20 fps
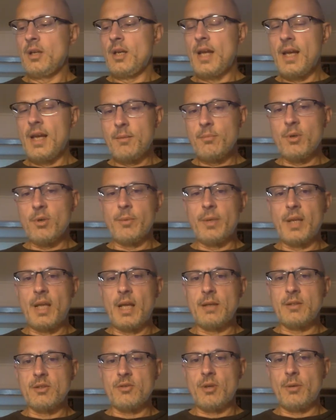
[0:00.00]
and
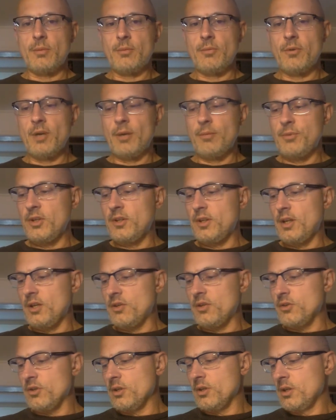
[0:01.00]
Birmingham's
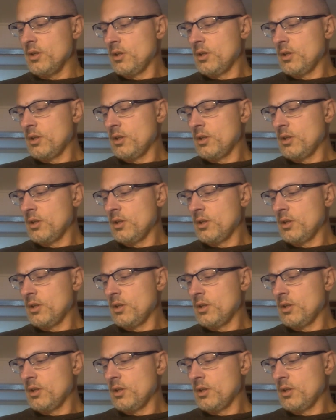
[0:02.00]
reputation.